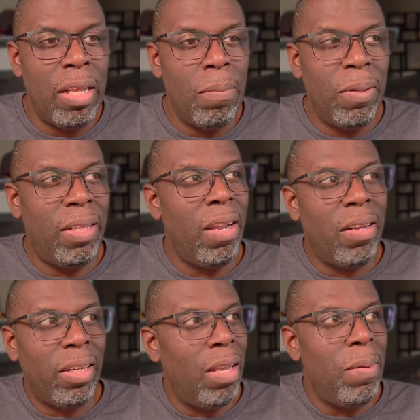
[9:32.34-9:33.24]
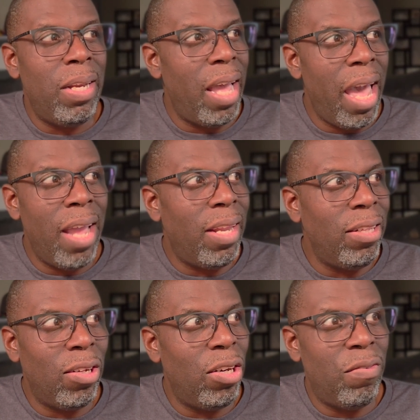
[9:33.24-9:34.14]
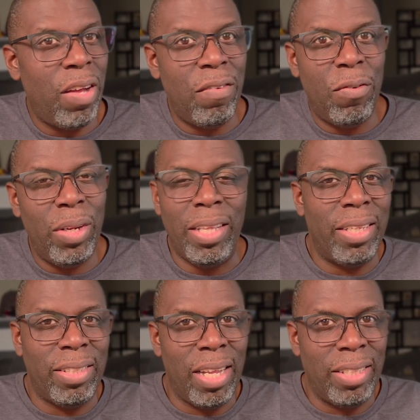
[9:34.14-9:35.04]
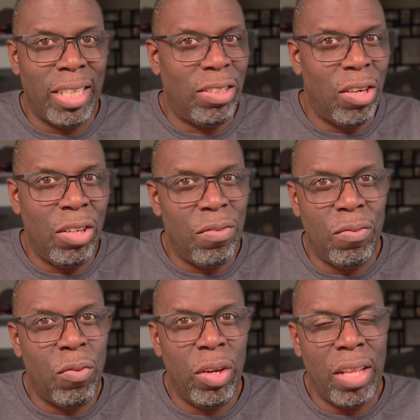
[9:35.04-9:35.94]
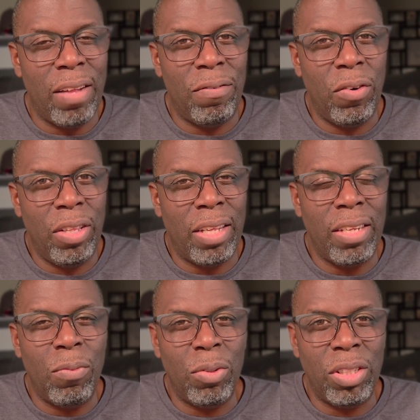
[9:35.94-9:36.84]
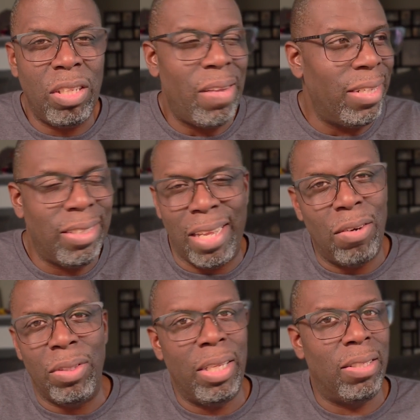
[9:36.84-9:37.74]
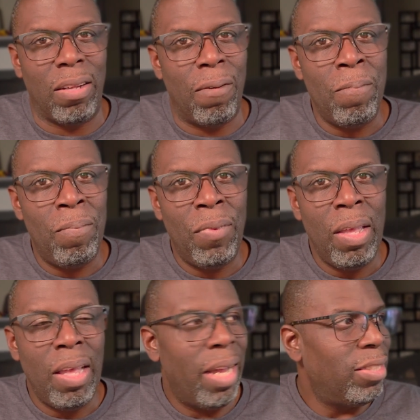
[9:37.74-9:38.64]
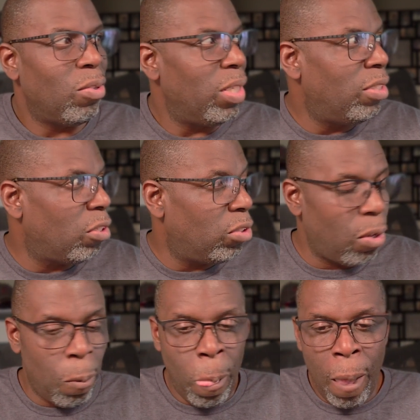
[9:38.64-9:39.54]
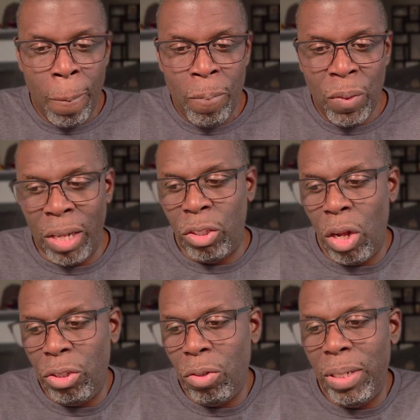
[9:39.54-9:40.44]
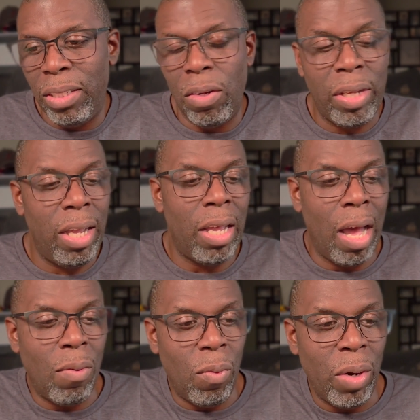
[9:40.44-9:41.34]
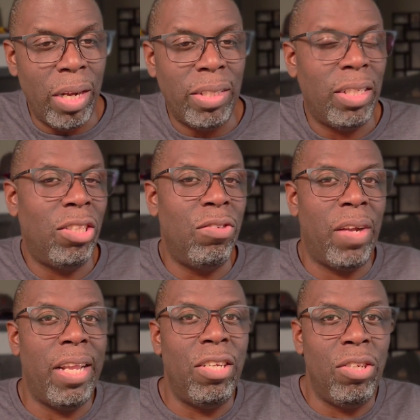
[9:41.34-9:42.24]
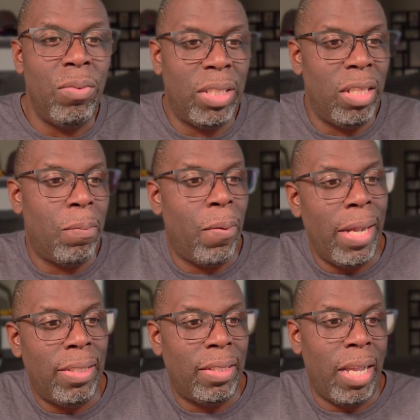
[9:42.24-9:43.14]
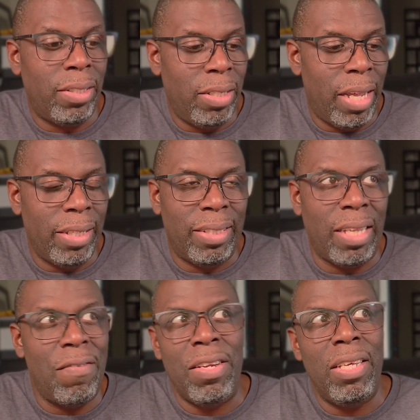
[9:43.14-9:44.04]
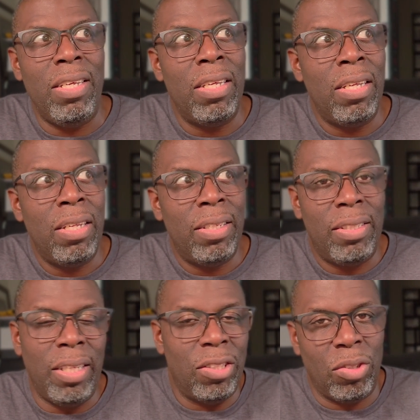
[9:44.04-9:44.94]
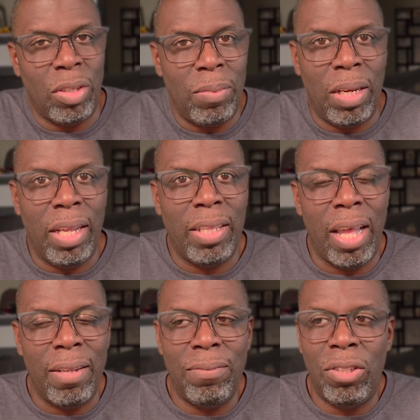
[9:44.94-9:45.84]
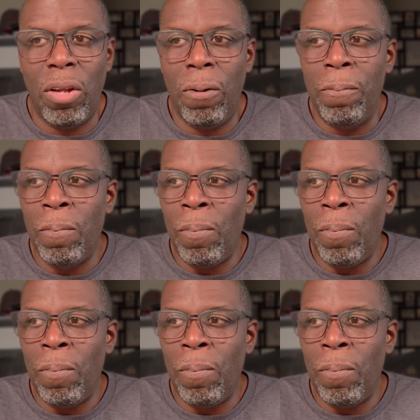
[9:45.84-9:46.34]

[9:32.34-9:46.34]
But they're claiming to add like $35,000 to $40,000. That's $40,000 worth of stuff. I don't think so. I just don't think so. So I talked to him. He said, "Okay, we're not going to sell it to you for 82." He was saying the price is actually like 76 or something like that. So